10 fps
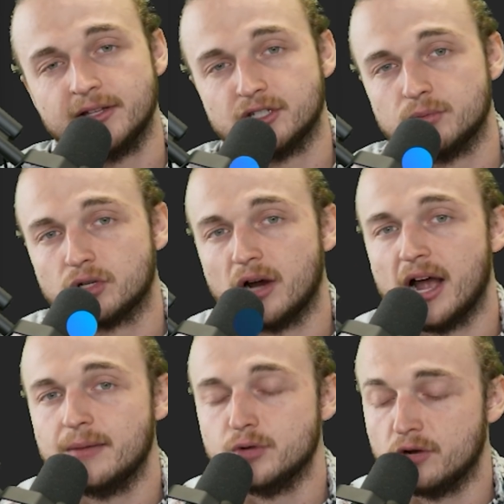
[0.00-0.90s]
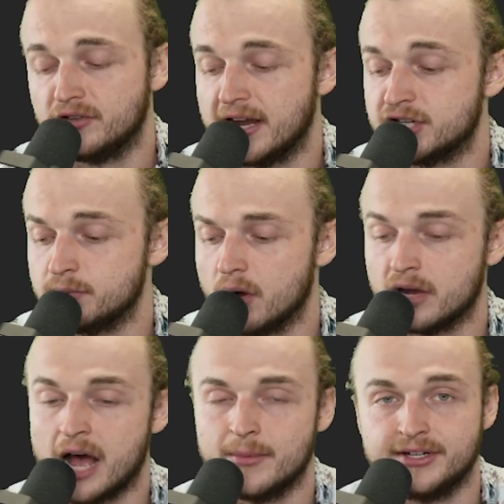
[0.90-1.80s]
subscribe, notification bell,
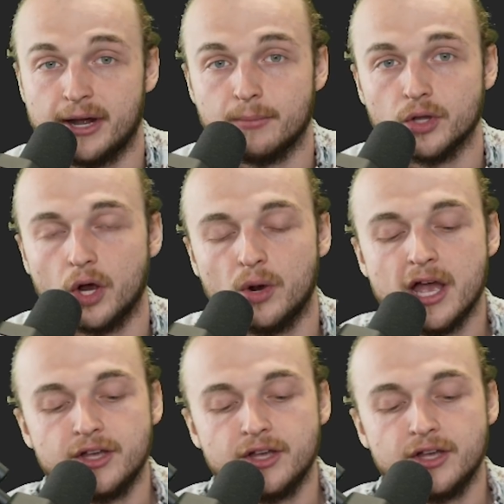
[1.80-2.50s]
comment down below